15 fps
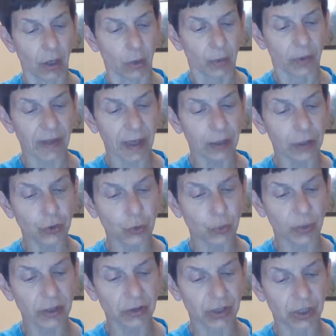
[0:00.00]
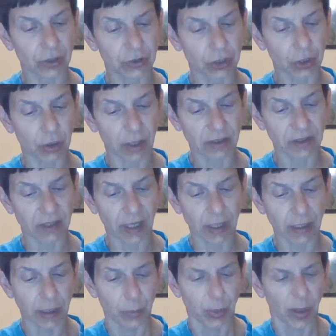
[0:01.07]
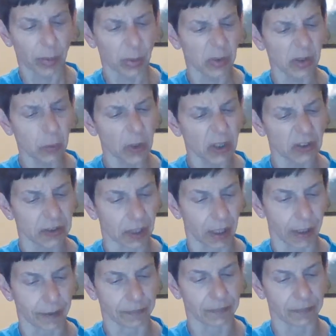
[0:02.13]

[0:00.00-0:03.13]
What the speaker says: "Without a new wheelchair to go outside, he probably will die."